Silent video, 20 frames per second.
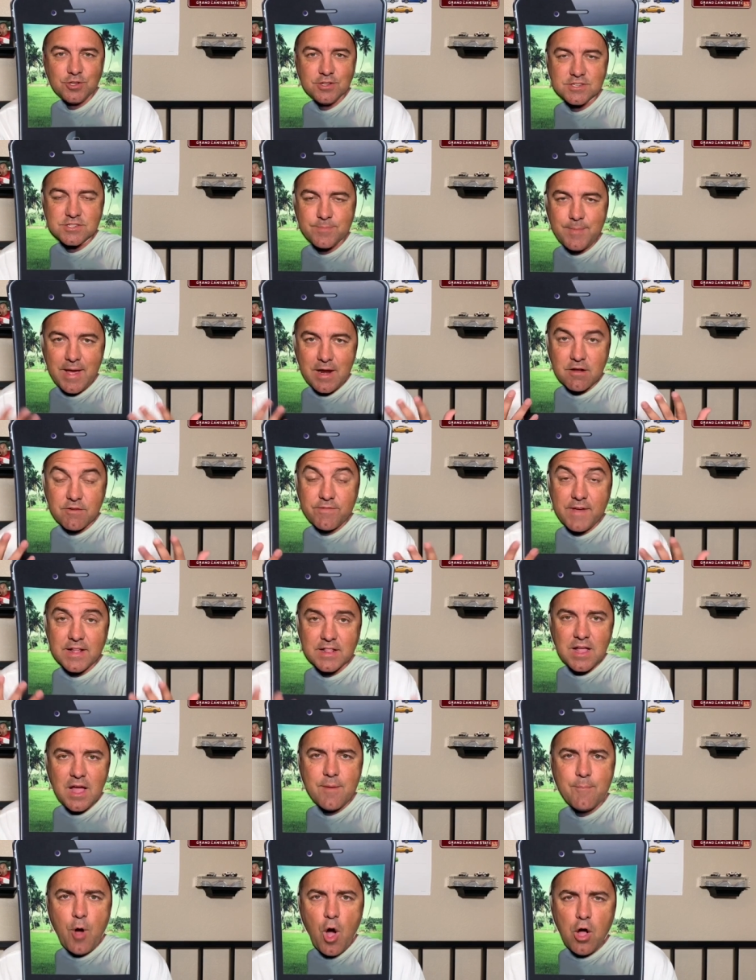As a matter of fact,
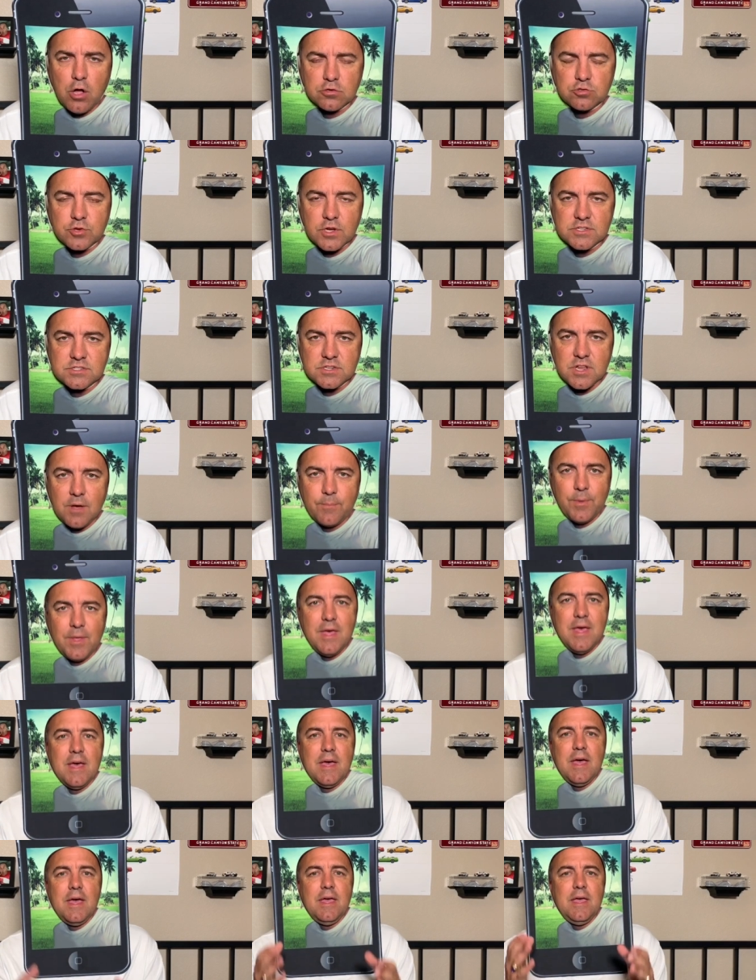I'm all dressed up
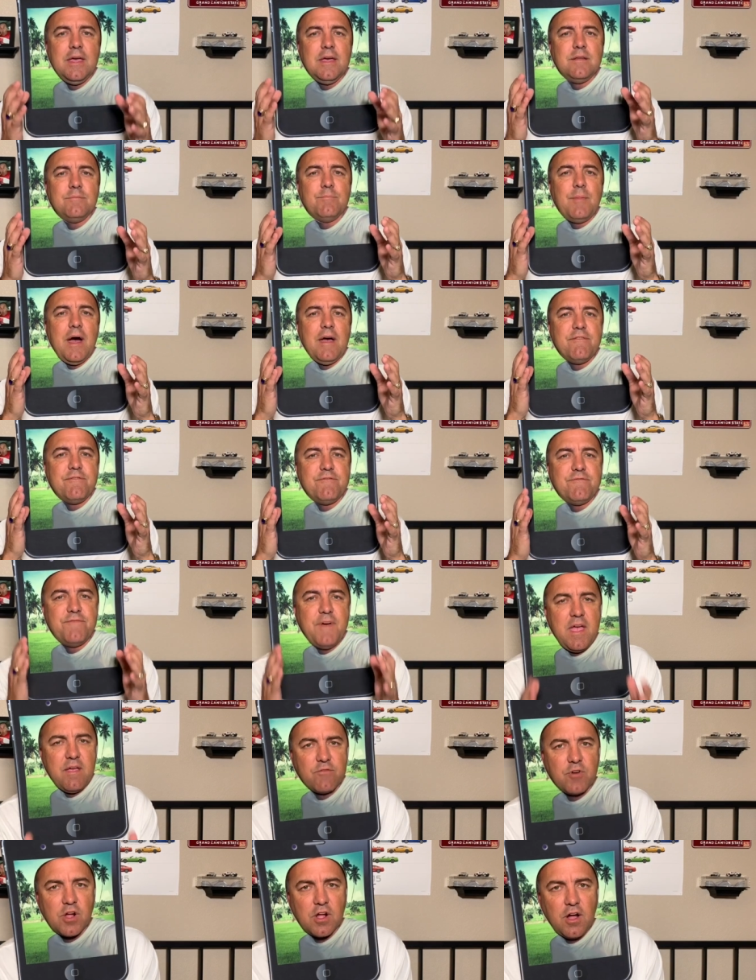in my
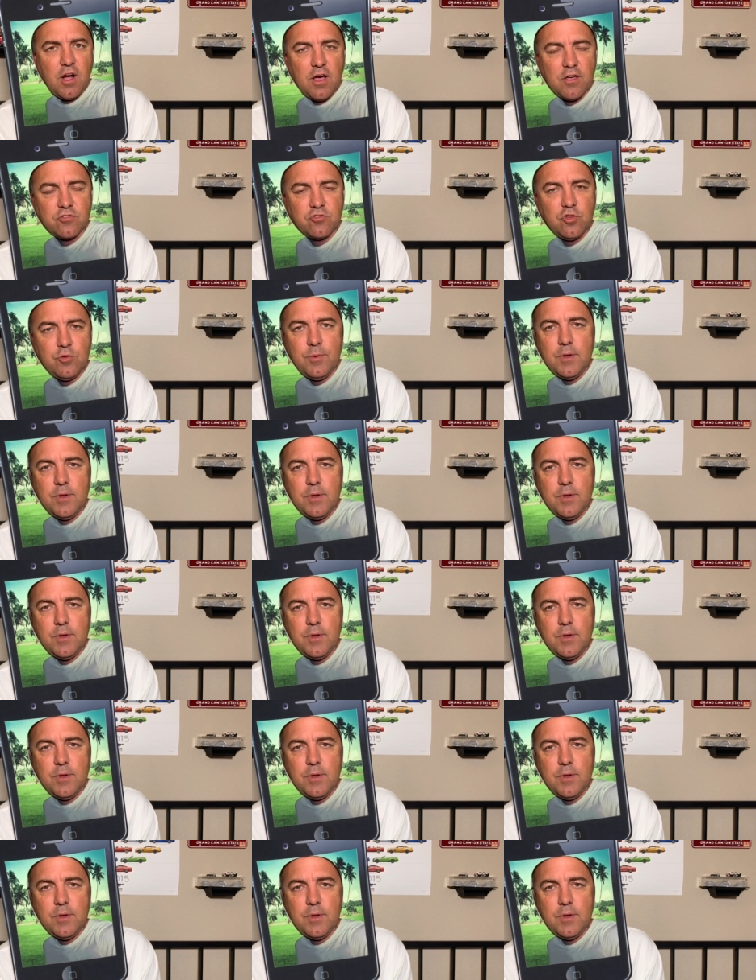favorite costume.